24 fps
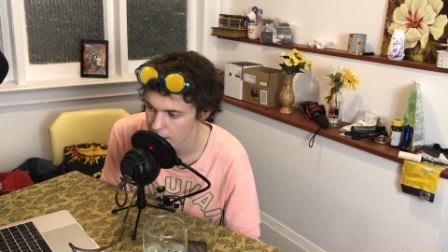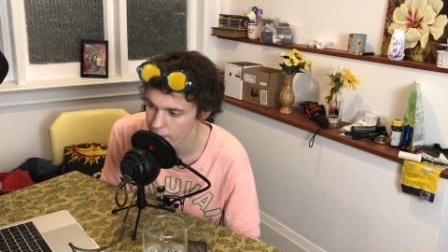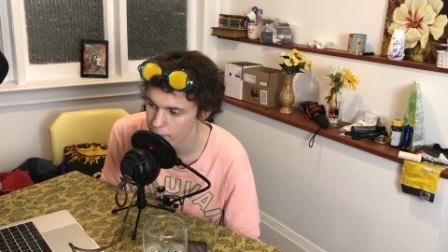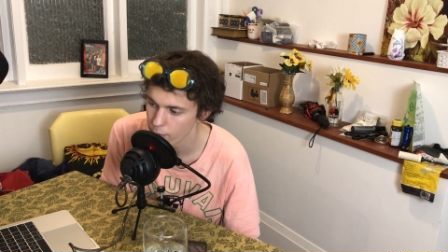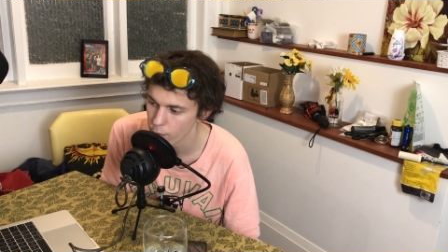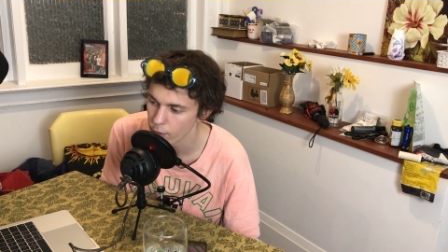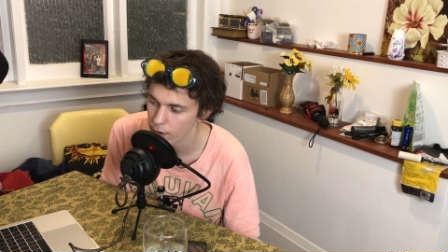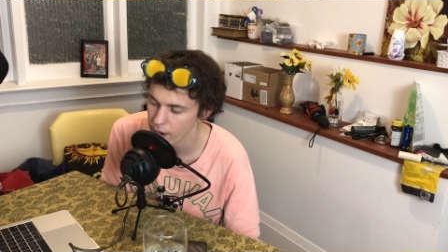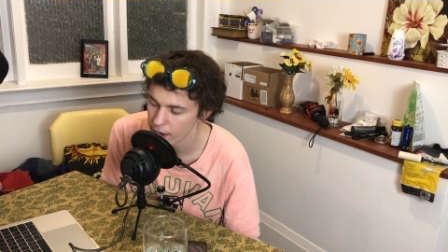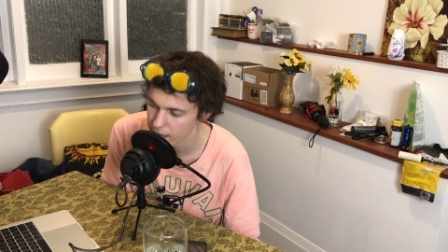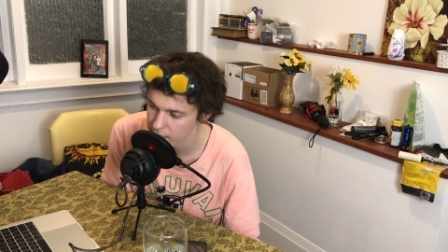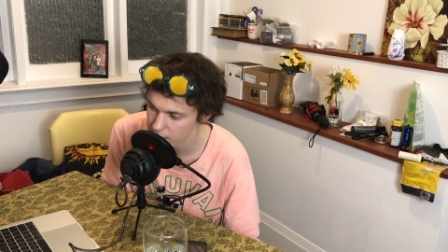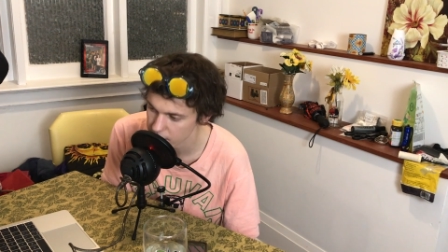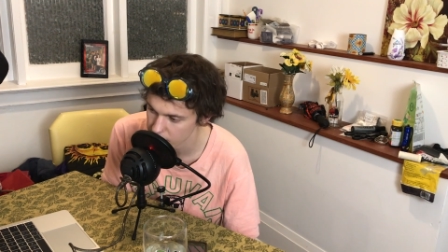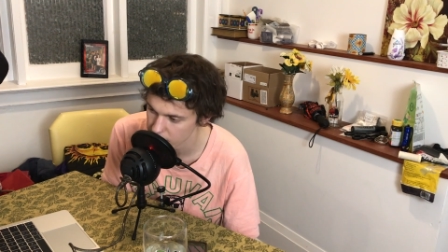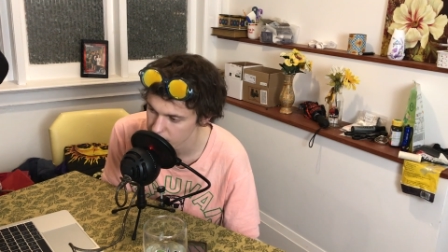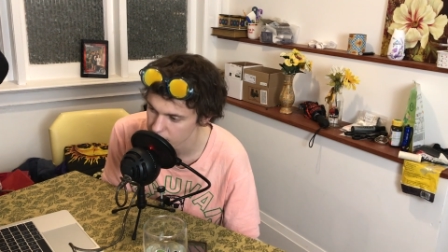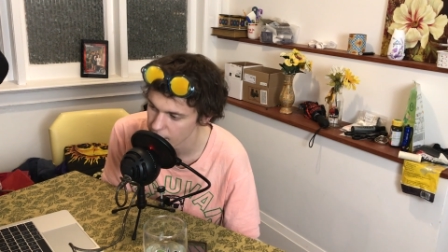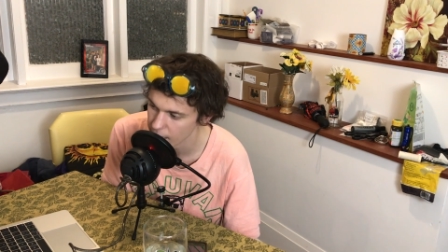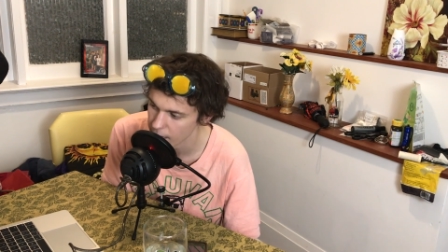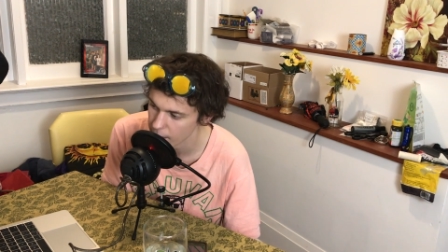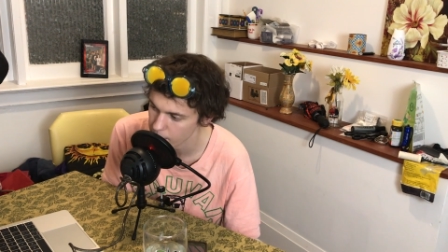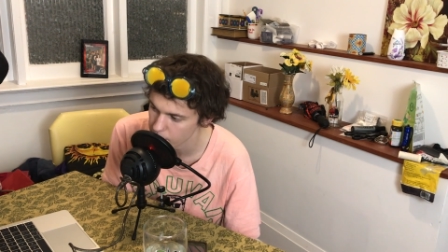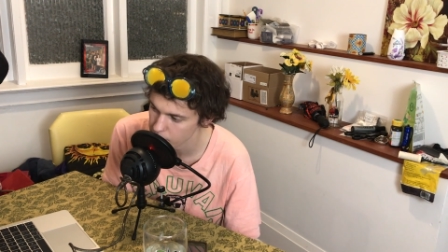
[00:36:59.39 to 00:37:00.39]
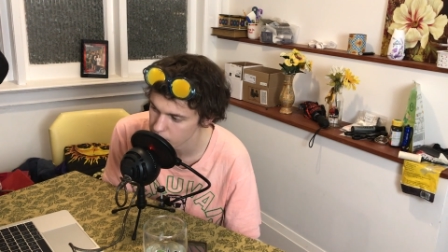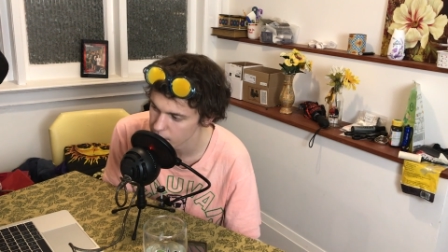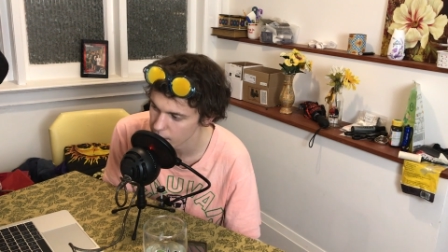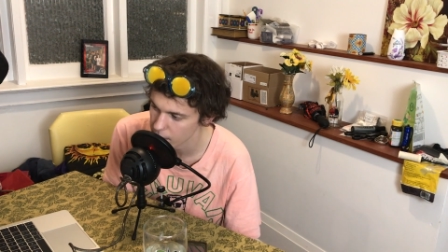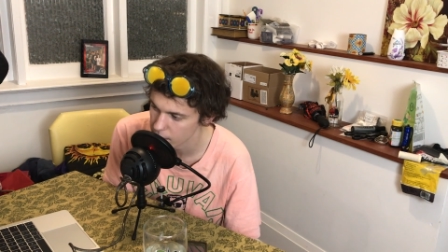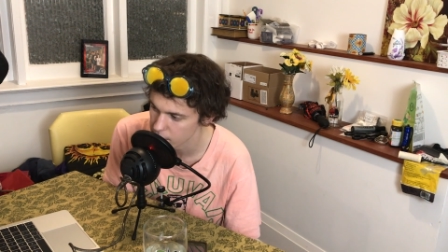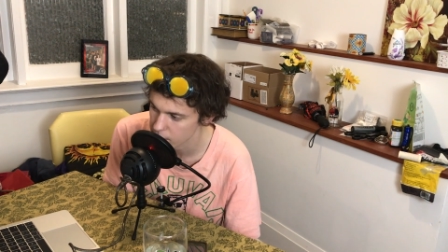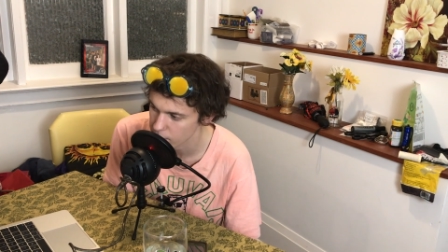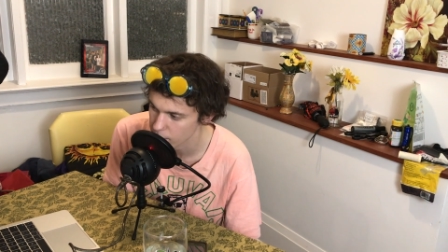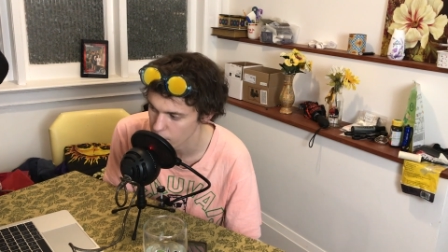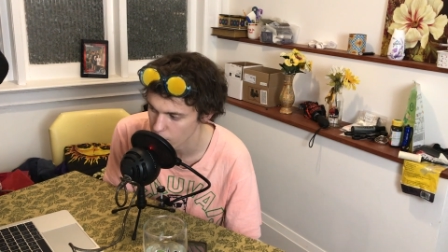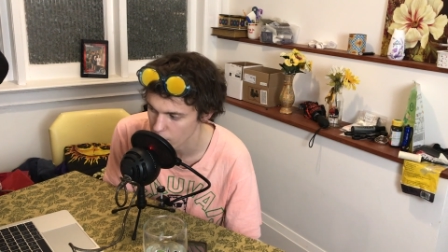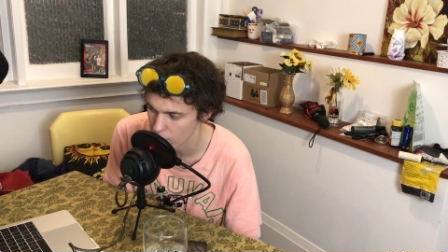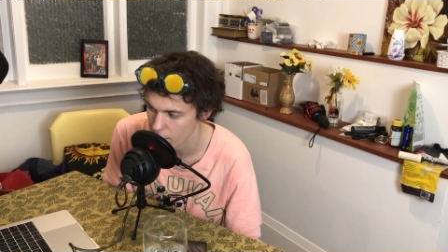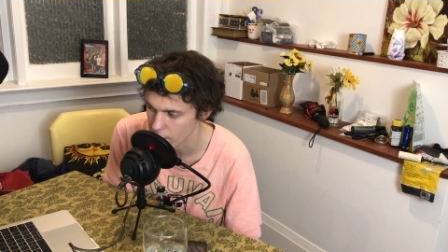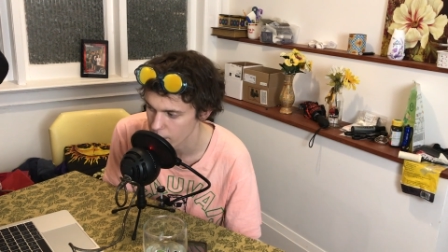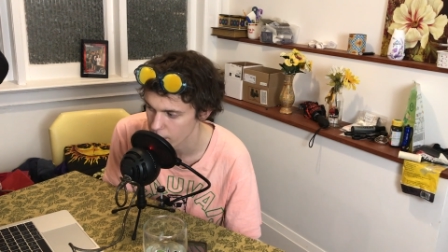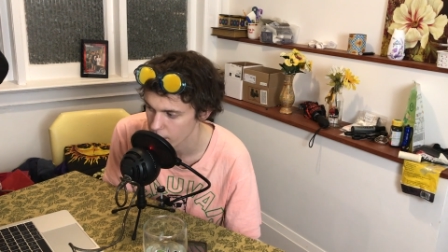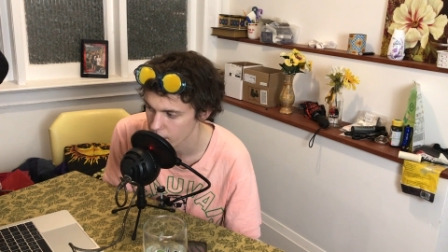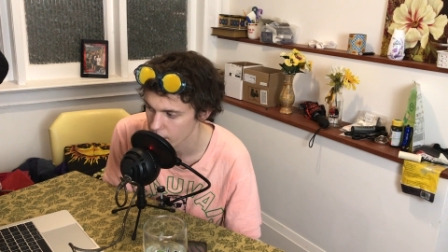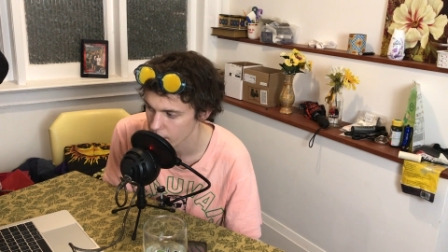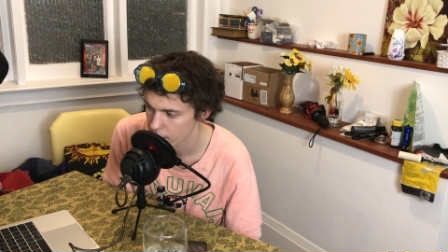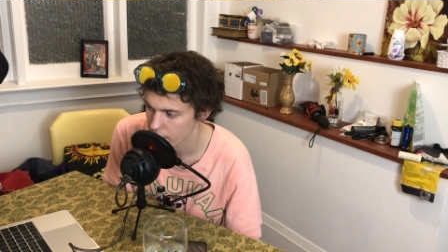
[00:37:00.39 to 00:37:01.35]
Everyone has the same sense of worth.